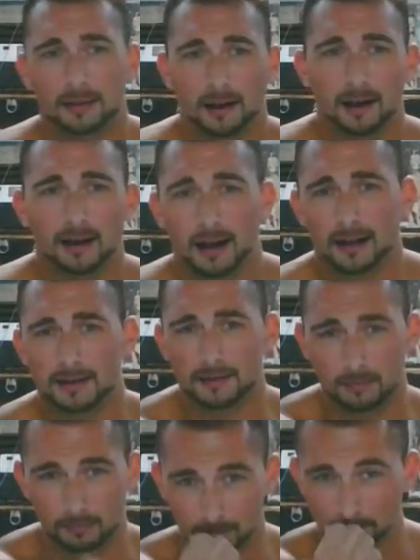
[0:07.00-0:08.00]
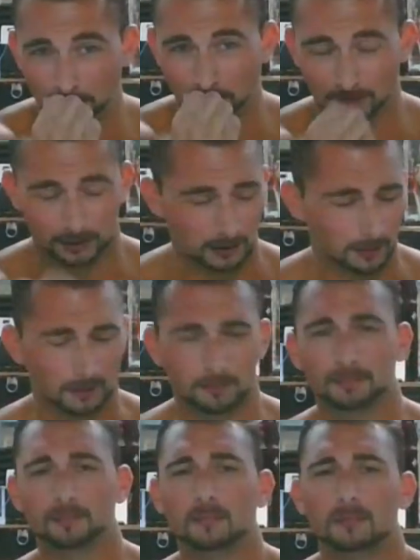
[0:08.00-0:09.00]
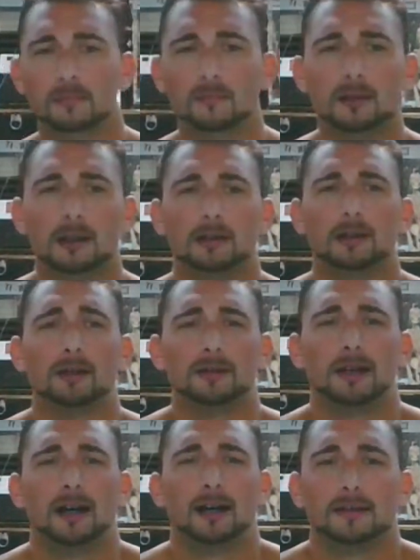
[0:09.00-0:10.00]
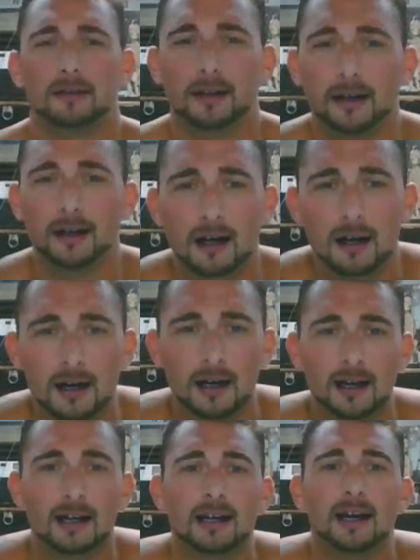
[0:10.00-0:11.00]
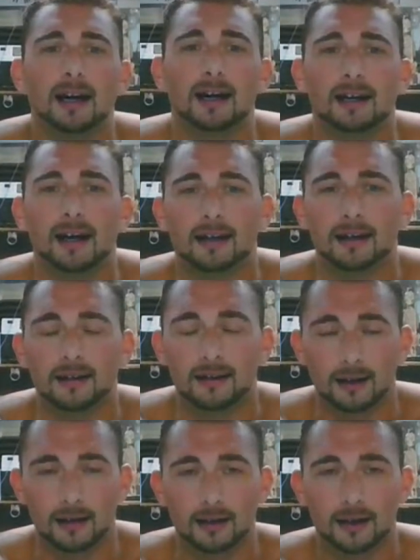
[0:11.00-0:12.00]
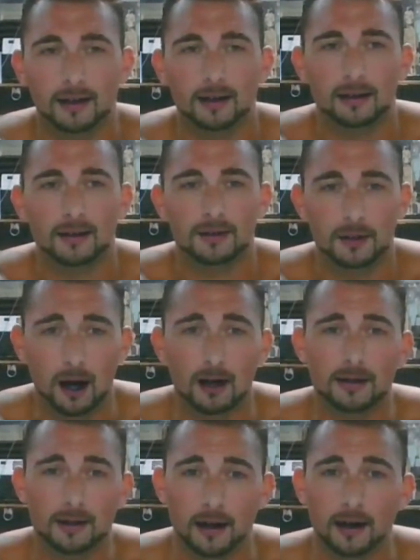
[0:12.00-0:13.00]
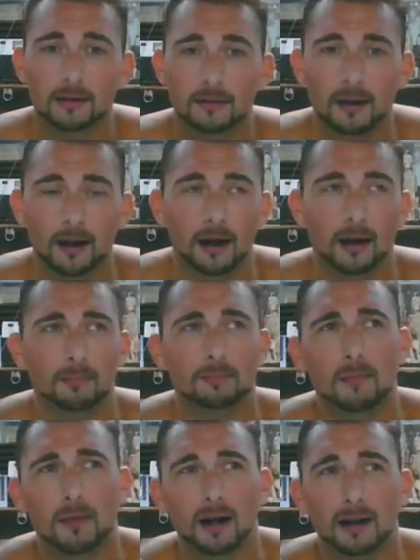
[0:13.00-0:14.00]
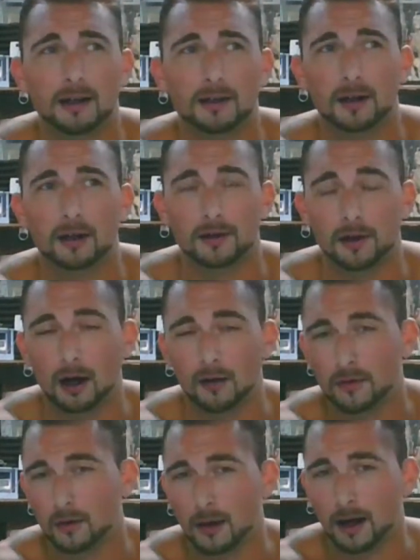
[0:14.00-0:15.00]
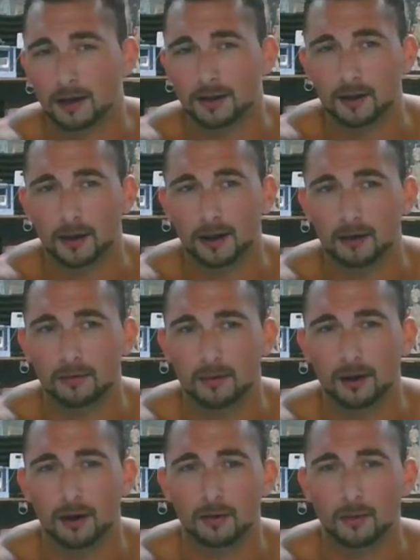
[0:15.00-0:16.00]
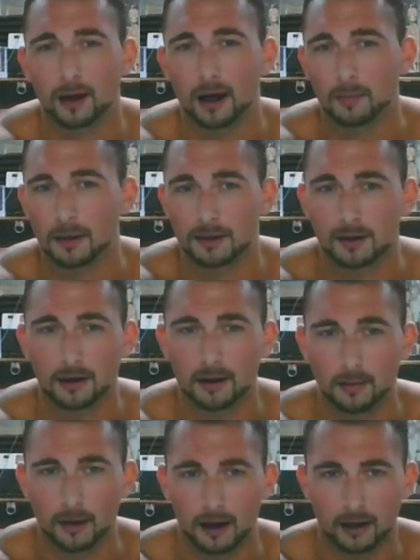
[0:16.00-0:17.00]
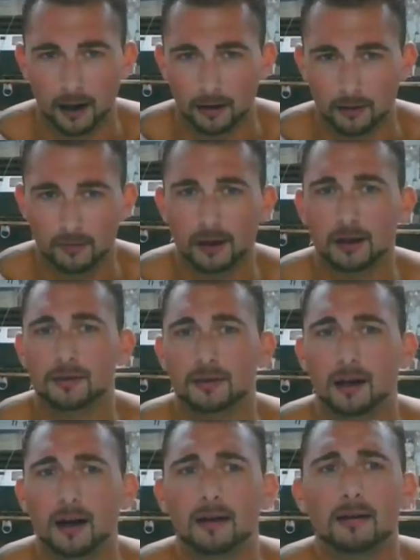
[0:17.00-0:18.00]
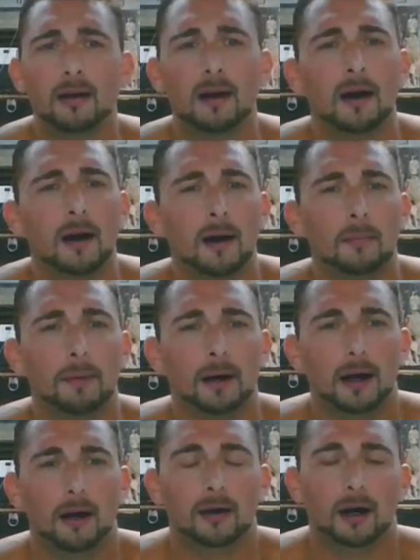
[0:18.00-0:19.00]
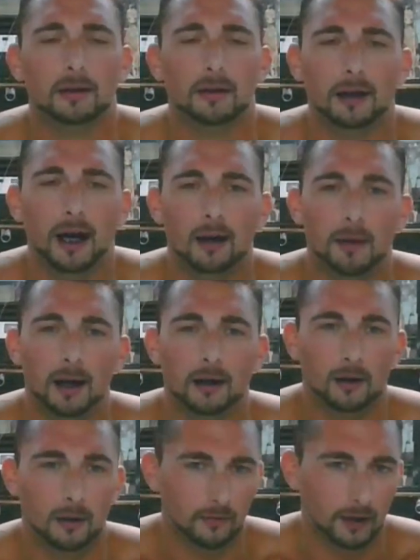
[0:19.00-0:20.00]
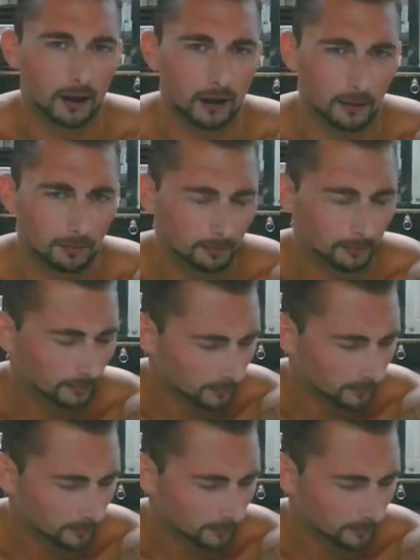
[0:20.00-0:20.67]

Hey guys, excuse me, Coach Castle here, and I can talk today. It does hurt to talk for a while, so I don't know when I'll be starting to make lengthy videos again, but I thought today I'd make a quick video